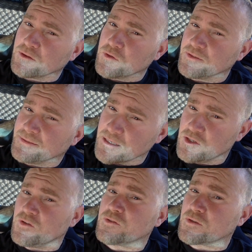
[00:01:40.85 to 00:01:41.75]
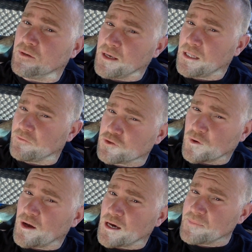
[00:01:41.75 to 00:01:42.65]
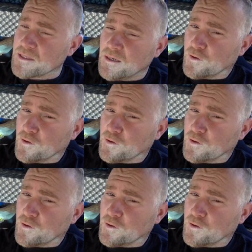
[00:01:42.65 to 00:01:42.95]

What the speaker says: those indigenous native tribes